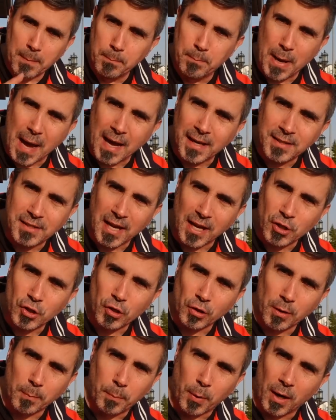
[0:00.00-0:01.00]
bad
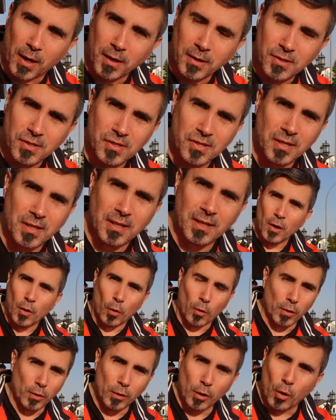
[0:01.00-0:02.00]
tension or parts,
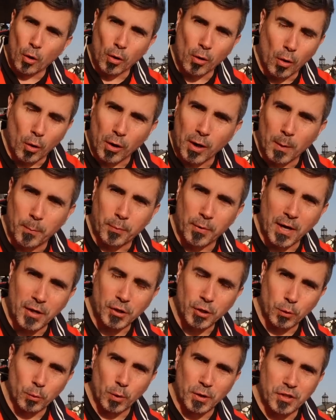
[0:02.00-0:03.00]
or low oil
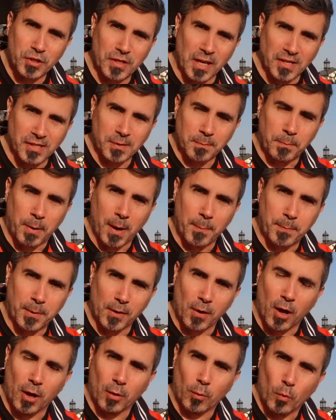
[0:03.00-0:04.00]
pressure, which doesn't pump it
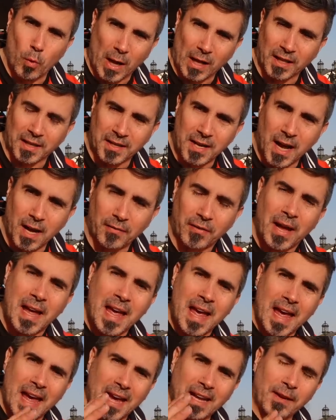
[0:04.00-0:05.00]
all well enough.
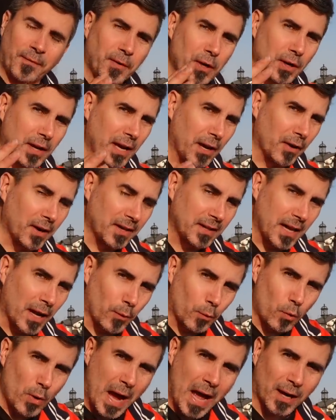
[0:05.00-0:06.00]
And if you're hearing
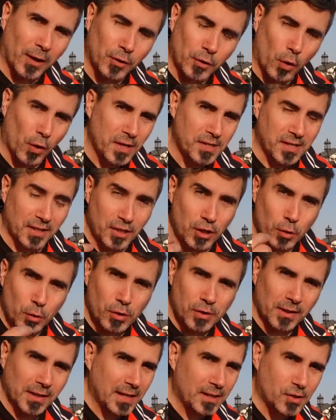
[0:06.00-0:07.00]
that rattle noise, and
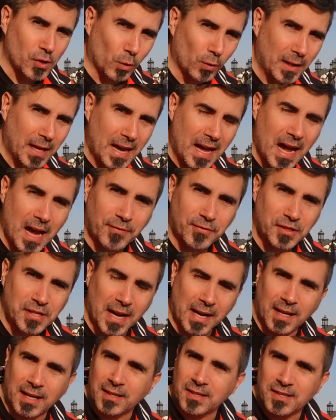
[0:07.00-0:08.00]
usually it's only a half
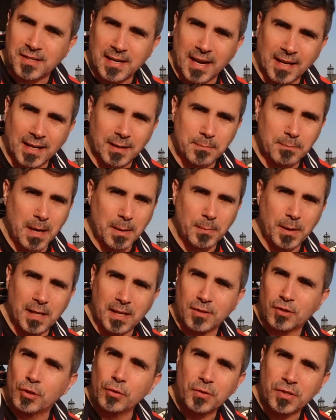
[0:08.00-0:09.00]
second, maybe
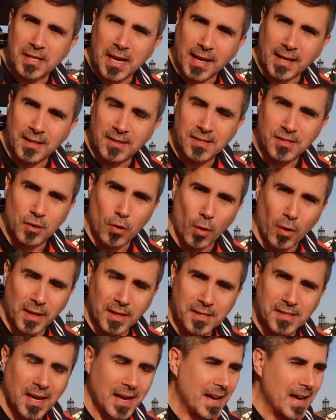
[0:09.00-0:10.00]
a 2 seconds
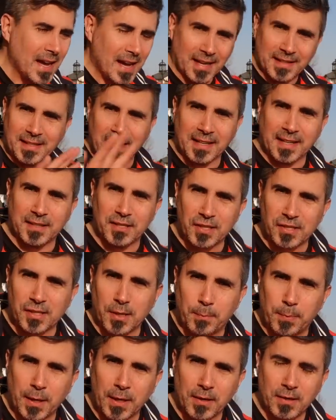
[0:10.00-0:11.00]
noise, and then it
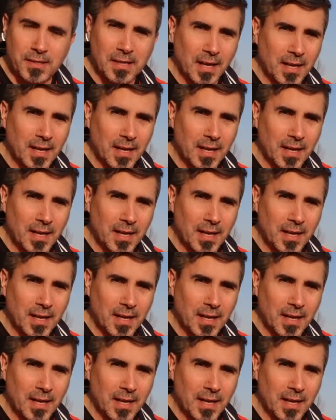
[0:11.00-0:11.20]
disappears,